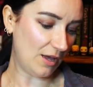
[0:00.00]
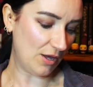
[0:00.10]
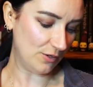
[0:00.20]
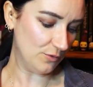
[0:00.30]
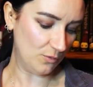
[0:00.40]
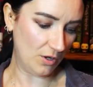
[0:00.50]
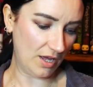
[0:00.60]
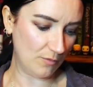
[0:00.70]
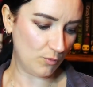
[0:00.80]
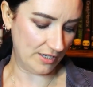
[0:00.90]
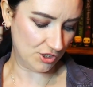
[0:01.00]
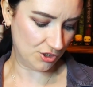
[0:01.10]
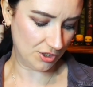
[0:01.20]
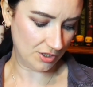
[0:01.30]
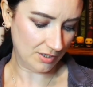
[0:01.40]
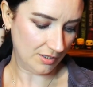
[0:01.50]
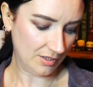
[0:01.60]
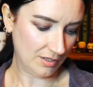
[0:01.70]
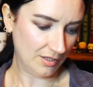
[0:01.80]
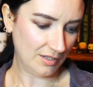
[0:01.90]
I don't know, I wish
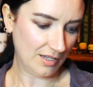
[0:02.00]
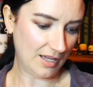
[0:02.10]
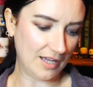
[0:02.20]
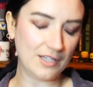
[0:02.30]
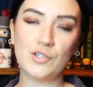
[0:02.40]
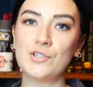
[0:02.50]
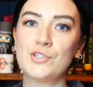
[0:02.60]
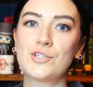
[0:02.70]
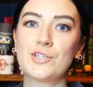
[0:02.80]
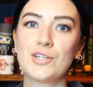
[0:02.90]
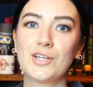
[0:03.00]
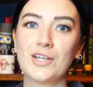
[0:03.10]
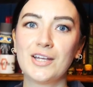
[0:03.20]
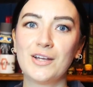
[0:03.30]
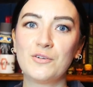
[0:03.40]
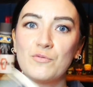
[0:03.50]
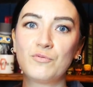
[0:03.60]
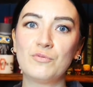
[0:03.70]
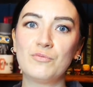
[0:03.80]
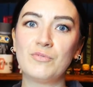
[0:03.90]
I could
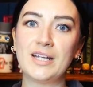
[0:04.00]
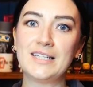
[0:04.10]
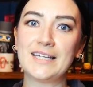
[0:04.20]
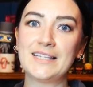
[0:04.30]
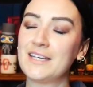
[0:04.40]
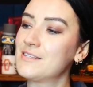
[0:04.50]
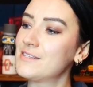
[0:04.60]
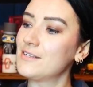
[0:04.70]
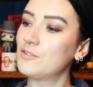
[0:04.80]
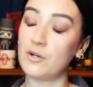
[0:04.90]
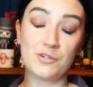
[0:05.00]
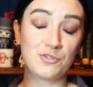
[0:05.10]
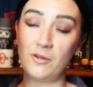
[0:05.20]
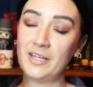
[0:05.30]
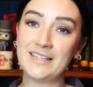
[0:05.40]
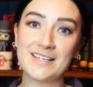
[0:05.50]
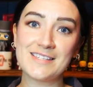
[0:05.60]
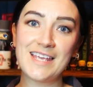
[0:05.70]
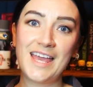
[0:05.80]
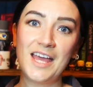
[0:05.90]
write like this or draw like this.